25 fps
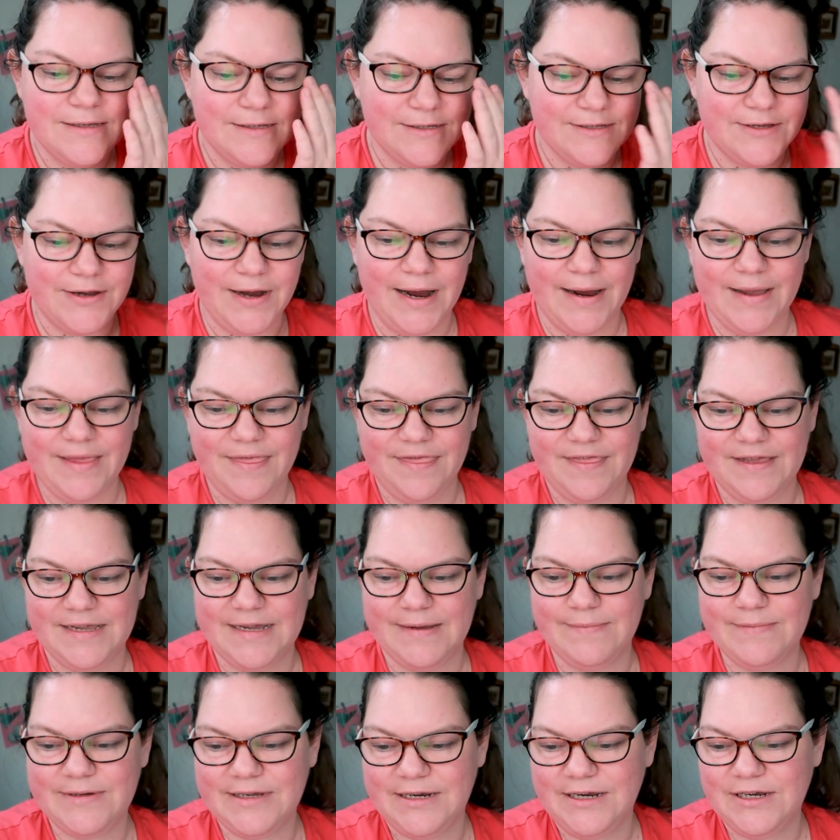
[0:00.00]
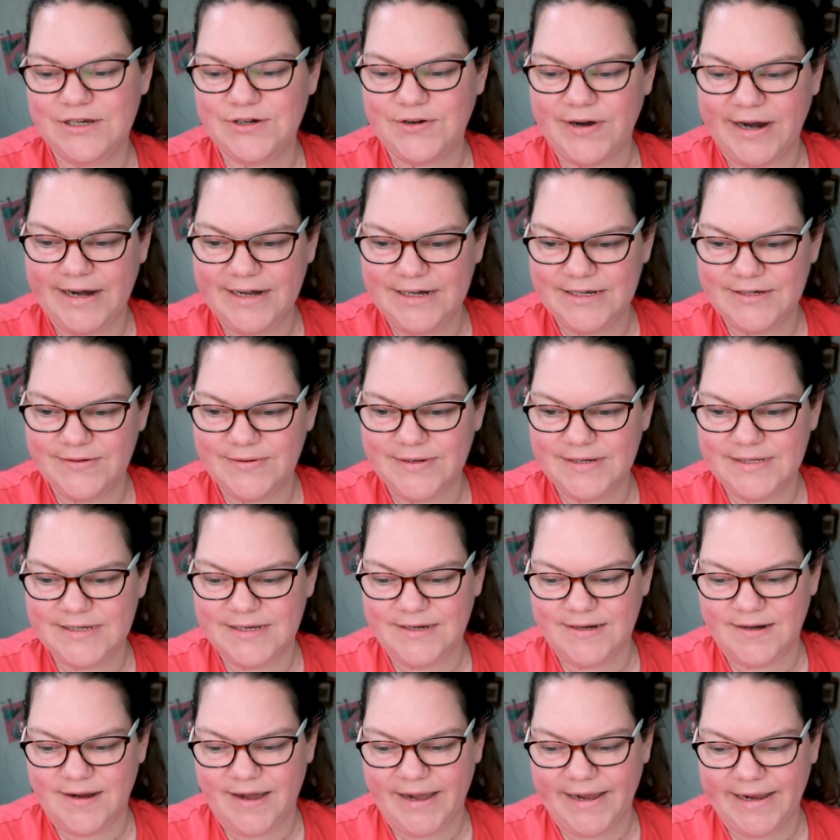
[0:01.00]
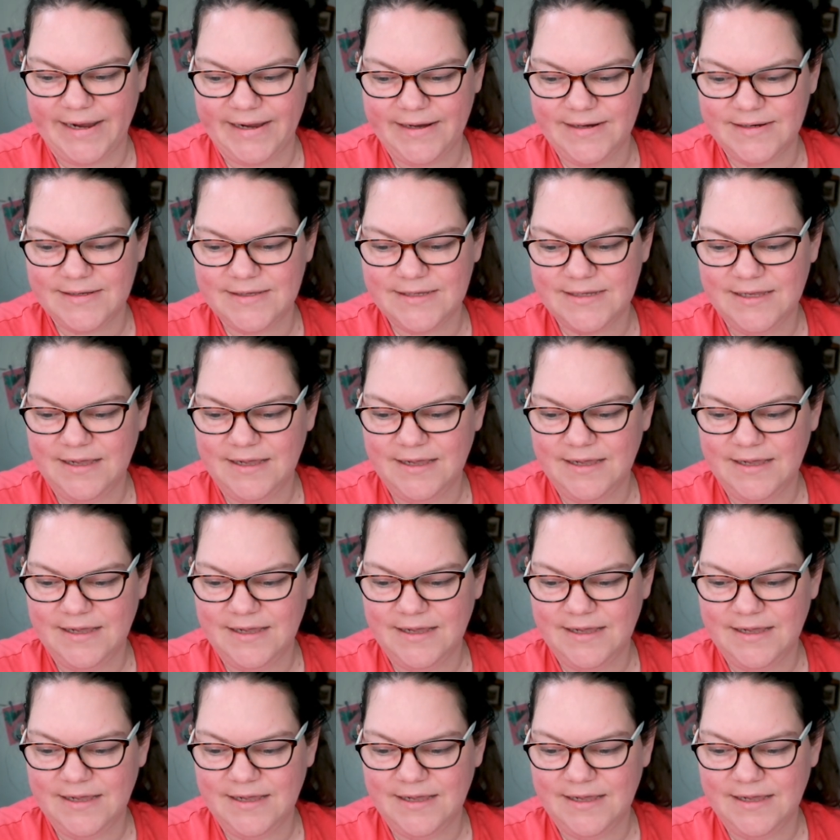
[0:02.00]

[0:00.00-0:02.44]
So I think I'm going to try and do it tonight